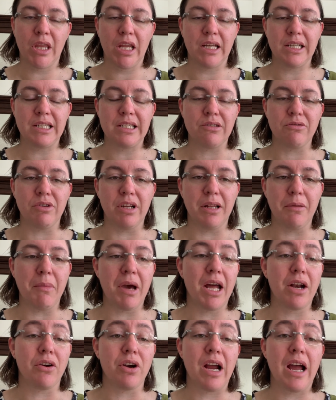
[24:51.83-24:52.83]
doesn't really
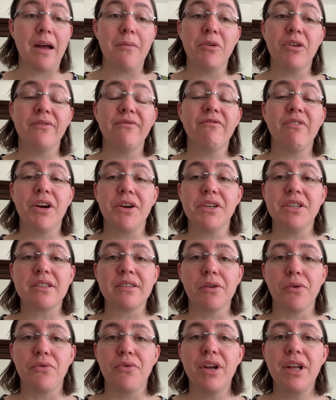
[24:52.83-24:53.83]
matter. I'm a very
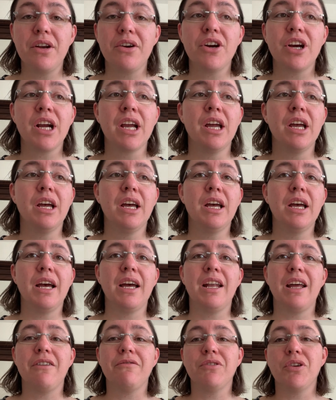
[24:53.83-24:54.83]
slow reader
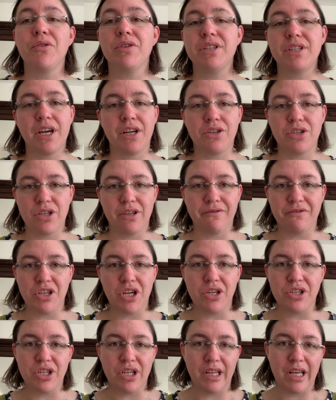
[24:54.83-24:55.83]
and I have no intention of
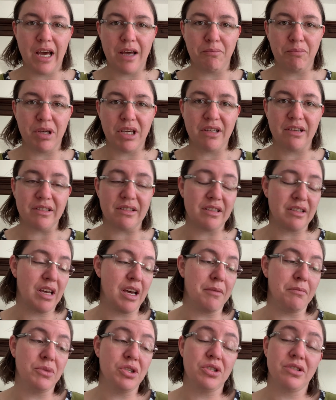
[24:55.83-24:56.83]
changing that because
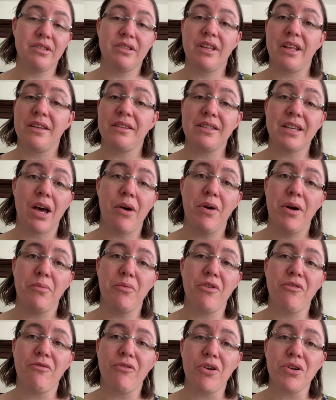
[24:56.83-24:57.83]
I'm just, that's how I
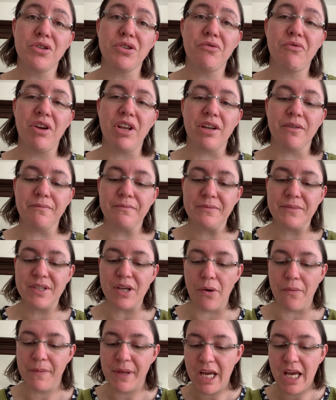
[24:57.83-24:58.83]
prefer to read.
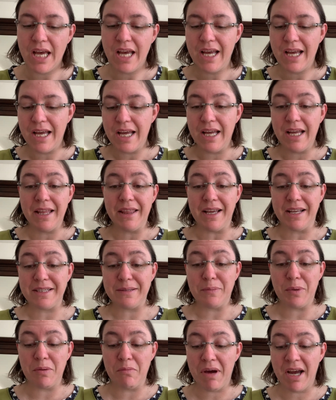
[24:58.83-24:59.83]
So that's
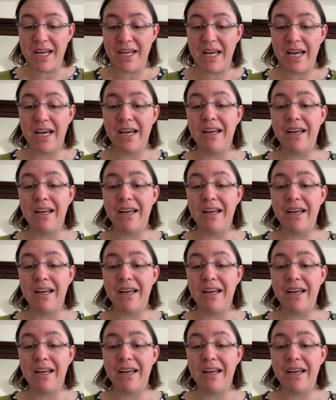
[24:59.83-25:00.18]
been my,